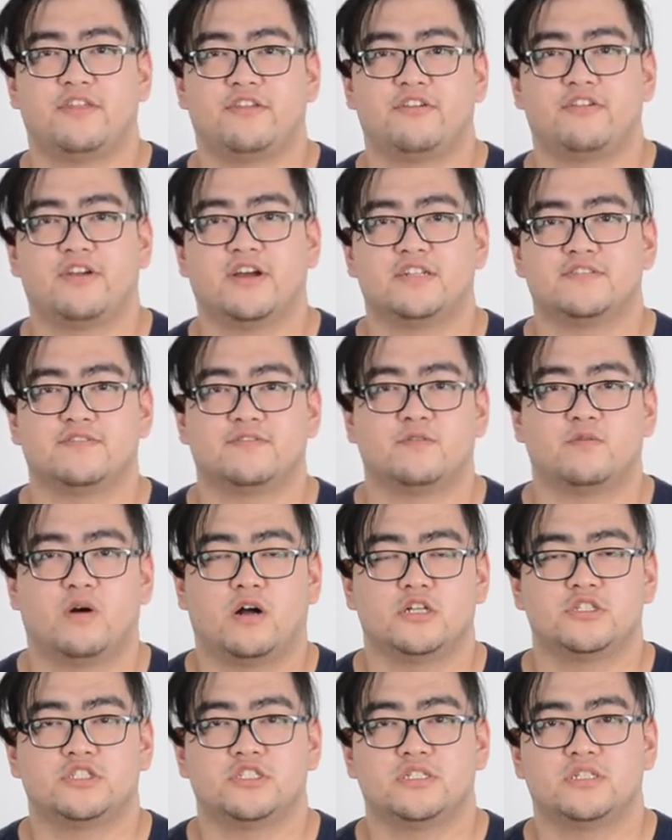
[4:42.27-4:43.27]
Thank you guys for
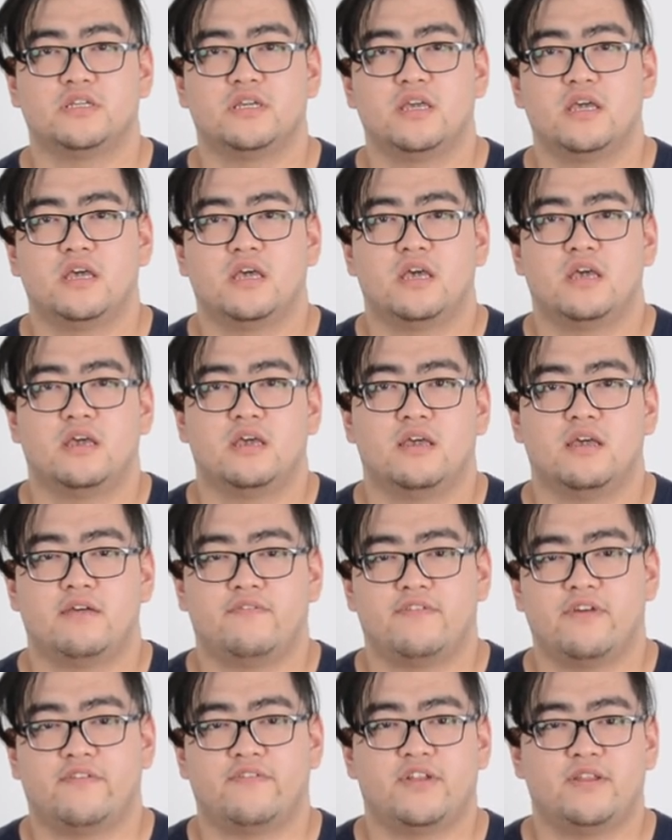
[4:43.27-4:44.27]
watching.
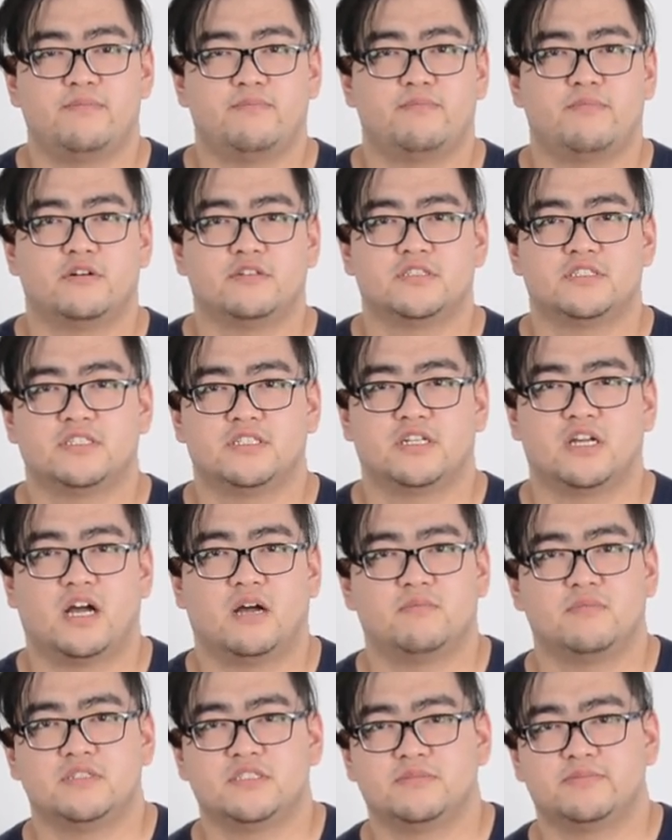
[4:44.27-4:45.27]
If you have any posting
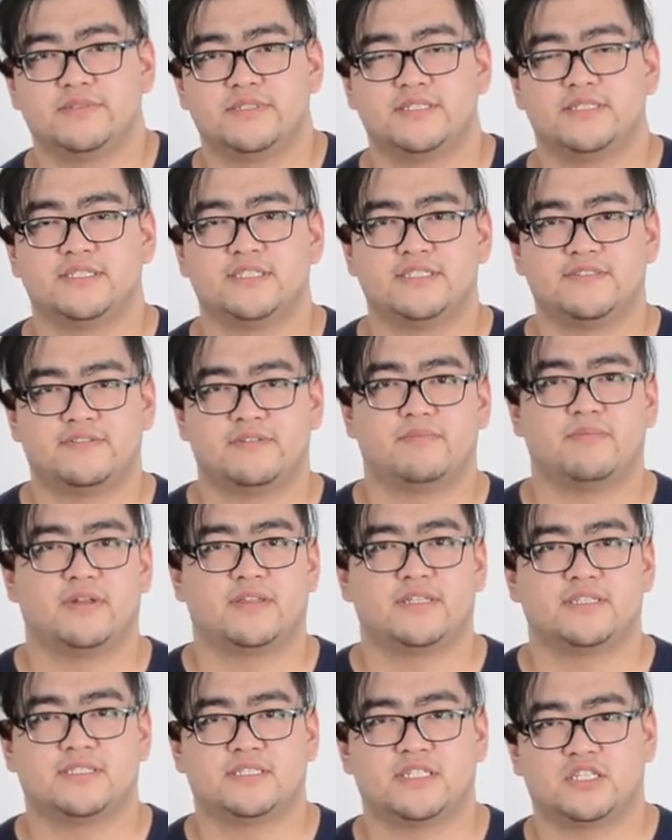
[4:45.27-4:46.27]
comments, please leave them
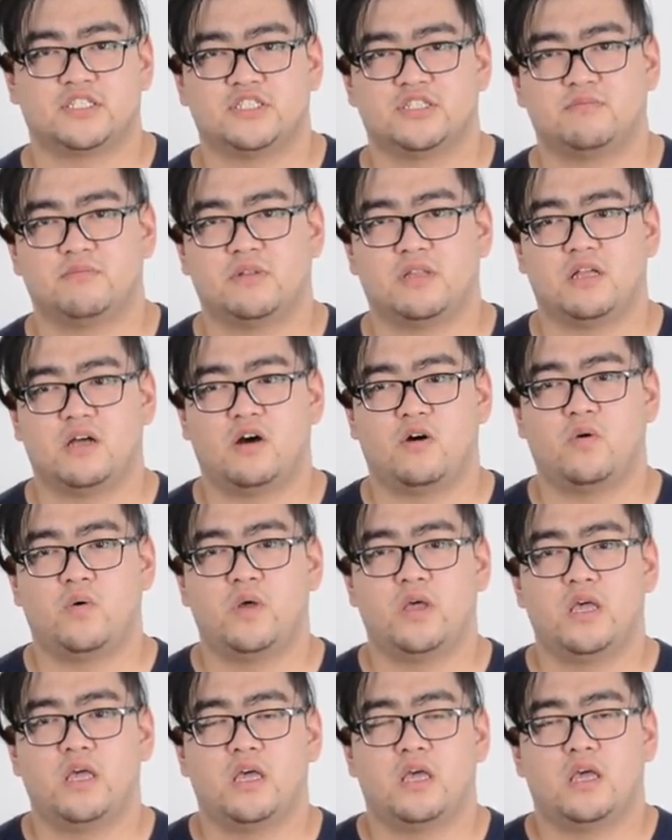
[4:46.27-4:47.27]
at the section below.
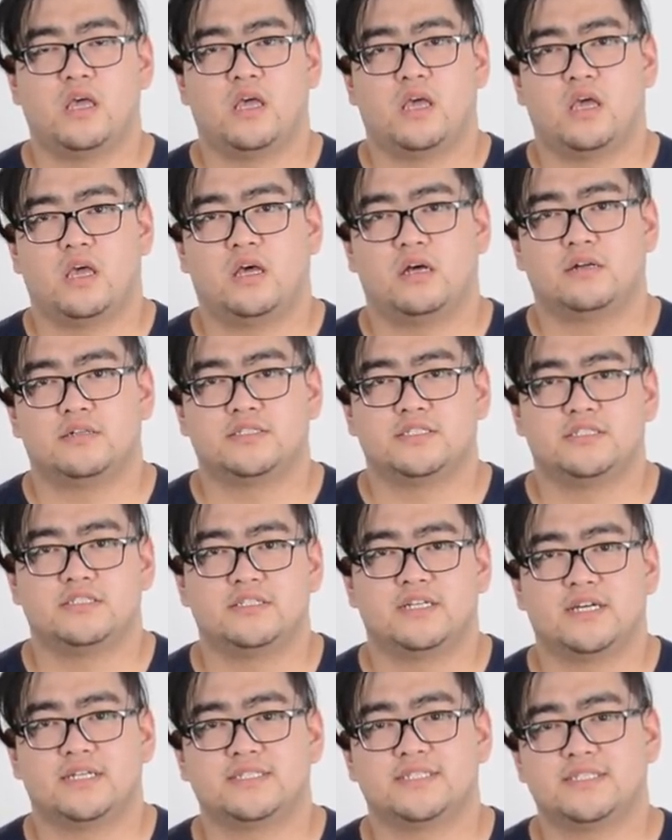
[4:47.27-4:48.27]
And I'll see
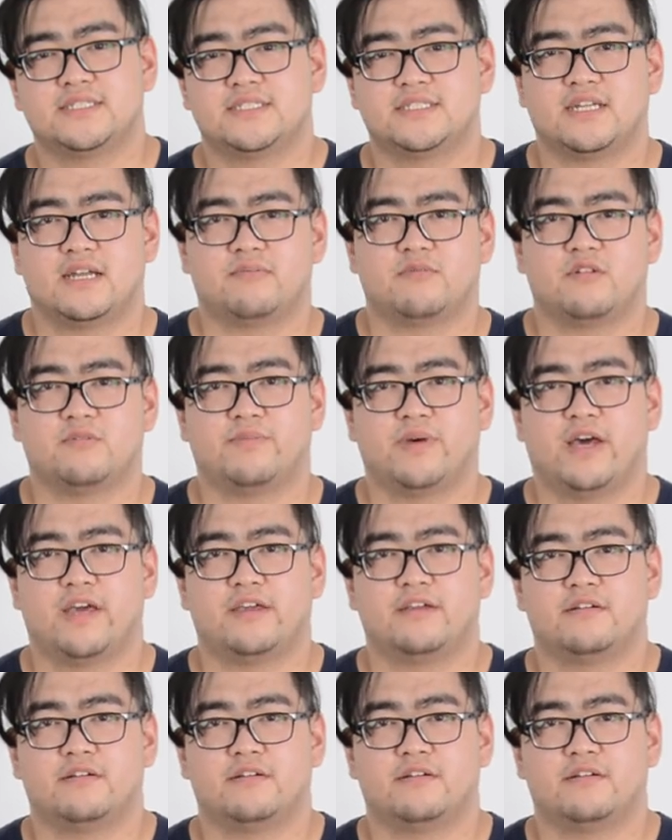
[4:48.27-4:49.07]
you guys next time. Goodbye.